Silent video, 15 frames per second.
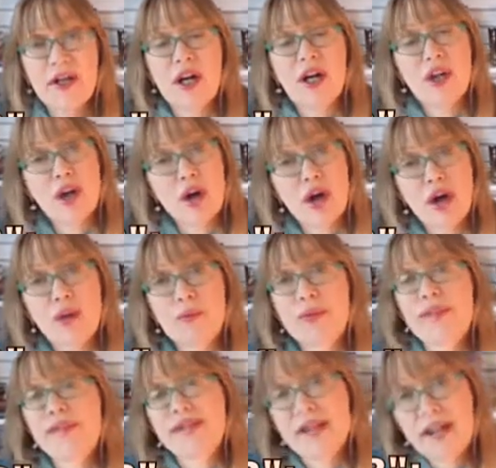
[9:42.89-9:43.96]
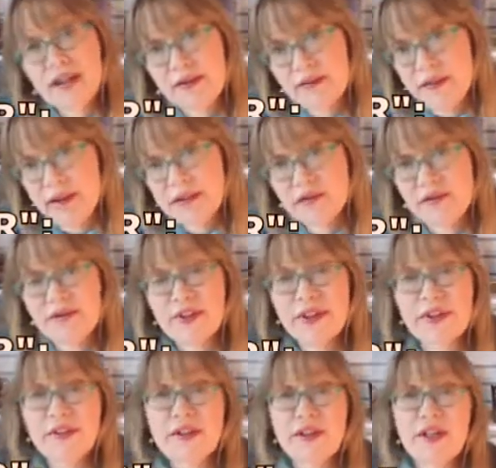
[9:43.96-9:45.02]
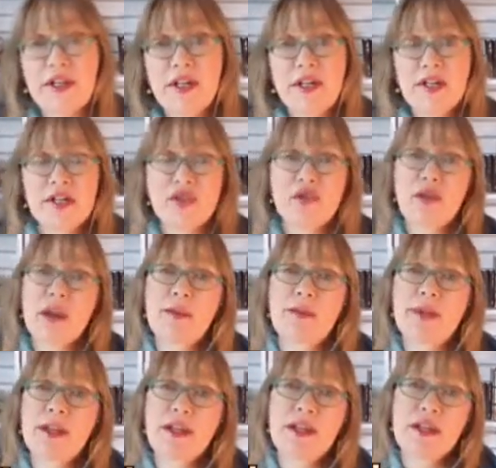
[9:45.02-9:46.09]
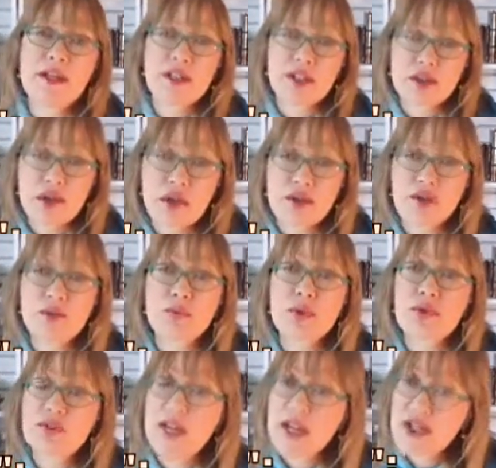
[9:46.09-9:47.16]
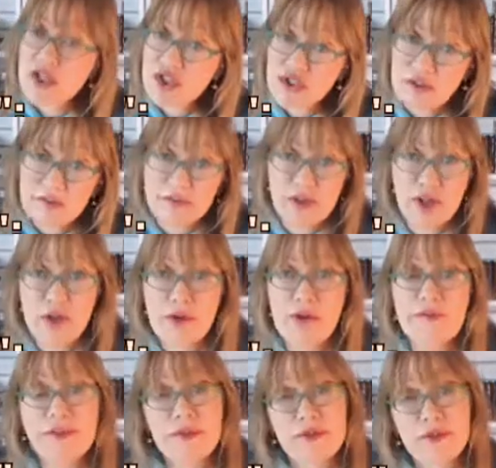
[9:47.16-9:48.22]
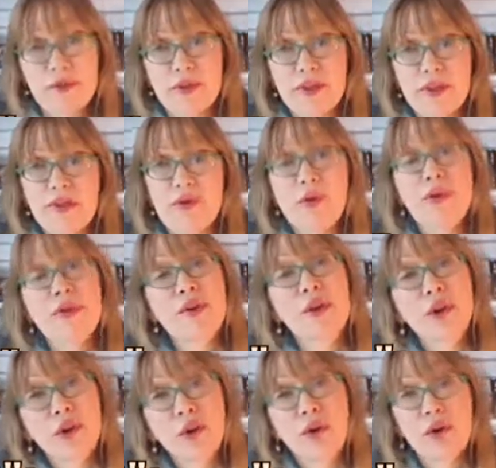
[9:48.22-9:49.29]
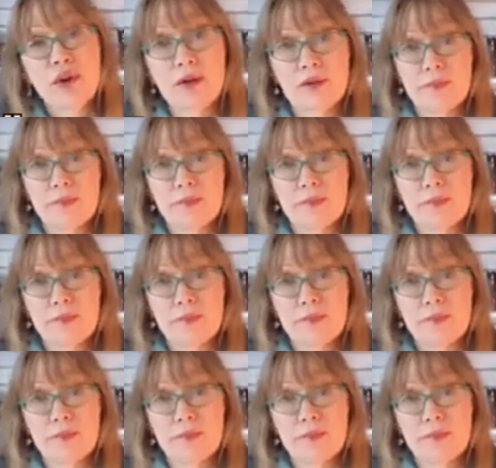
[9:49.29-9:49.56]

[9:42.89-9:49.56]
along with the second vector field describing the local rotational flow of the fluid, or the curl.